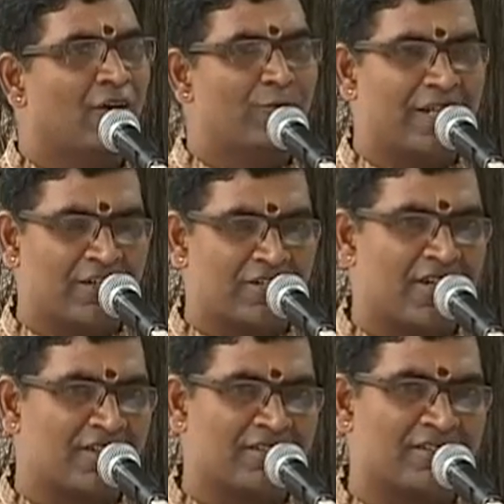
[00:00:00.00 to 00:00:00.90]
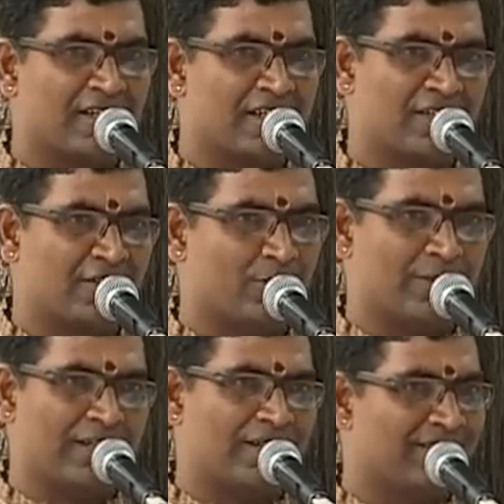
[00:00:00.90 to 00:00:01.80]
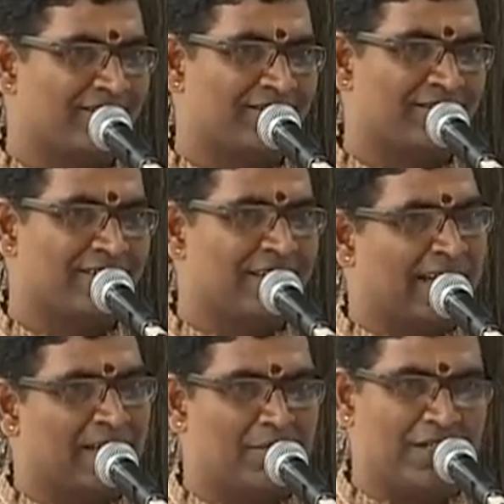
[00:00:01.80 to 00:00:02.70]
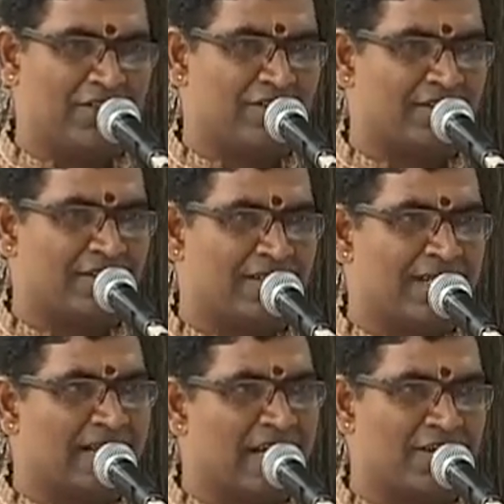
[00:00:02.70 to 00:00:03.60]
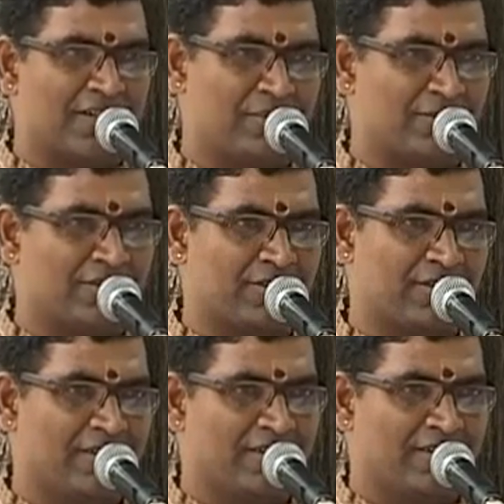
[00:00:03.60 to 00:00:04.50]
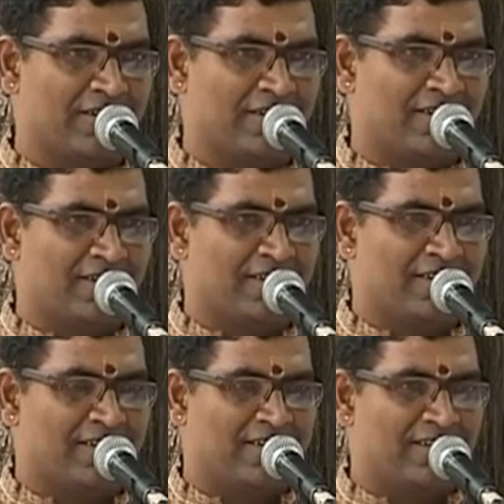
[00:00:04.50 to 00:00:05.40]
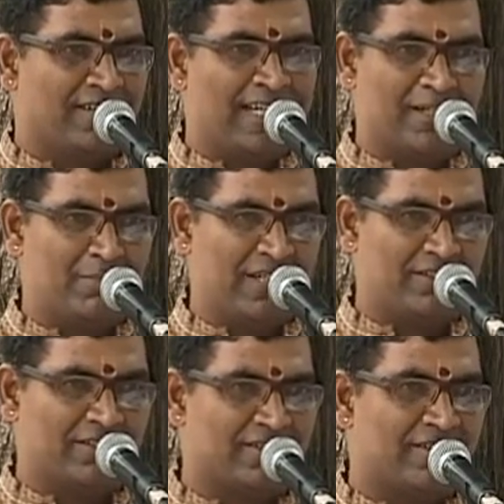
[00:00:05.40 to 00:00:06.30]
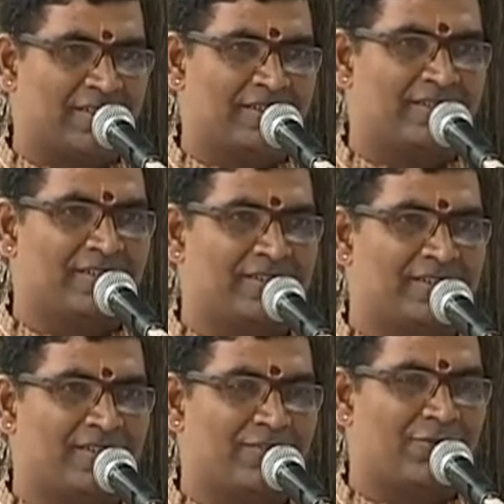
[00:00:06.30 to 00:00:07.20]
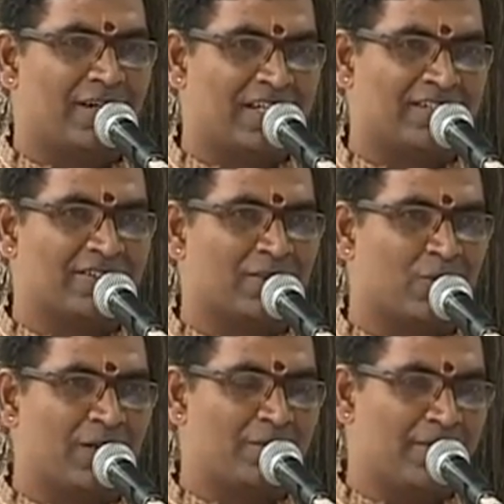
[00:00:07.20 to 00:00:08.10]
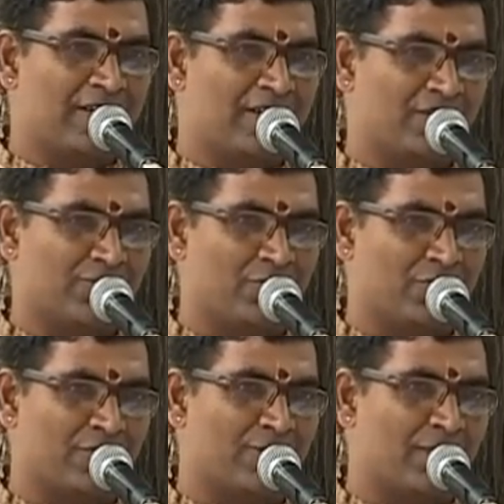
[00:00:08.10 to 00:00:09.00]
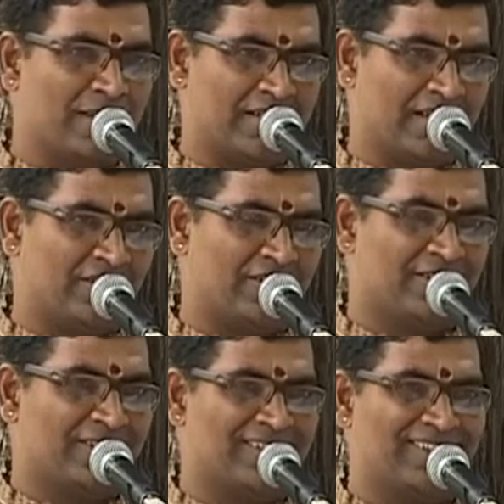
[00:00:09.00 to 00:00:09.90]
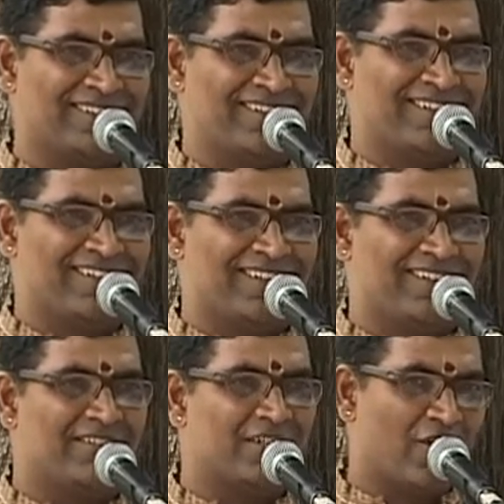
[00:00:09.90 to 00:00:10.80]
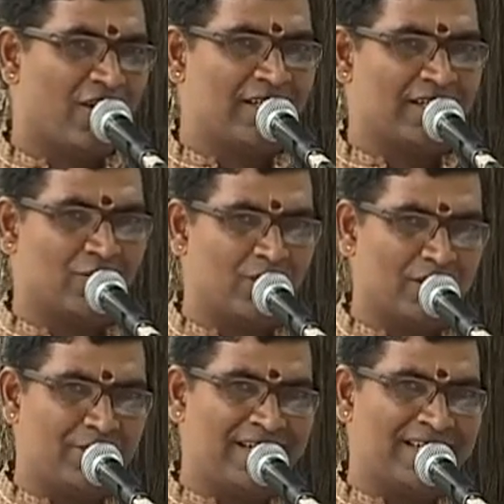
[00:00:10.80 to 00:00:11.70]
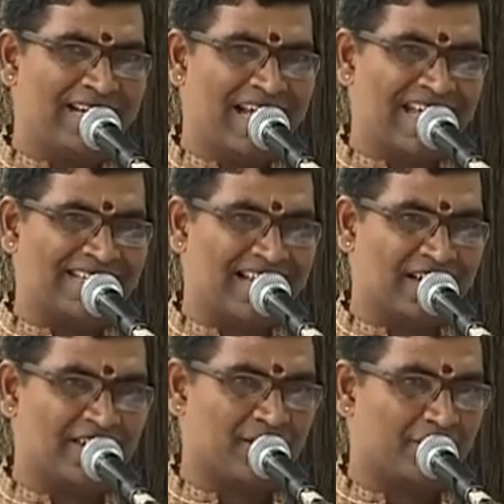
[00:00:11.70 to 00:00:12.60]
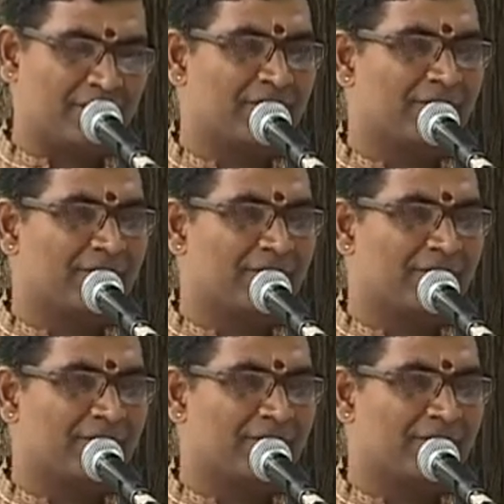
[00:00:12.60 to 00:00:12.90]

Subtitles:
how many aksharas is the Kanda Tirupudai? 9 beats, 9 aksharams, 9 beats. For us, 1 beat is 4 matrais. We call it 1 beat as aksharam.